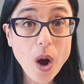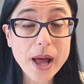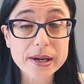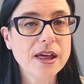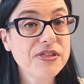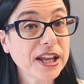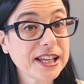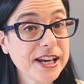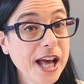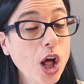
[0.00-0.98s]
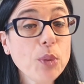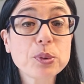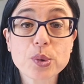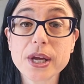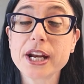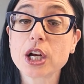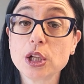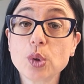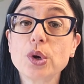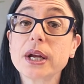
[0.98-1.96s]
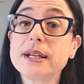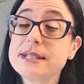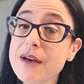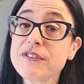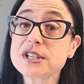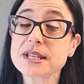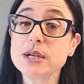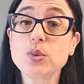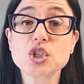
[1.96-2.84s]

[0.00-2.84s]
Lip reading: 1 that can help create a caloric deficit,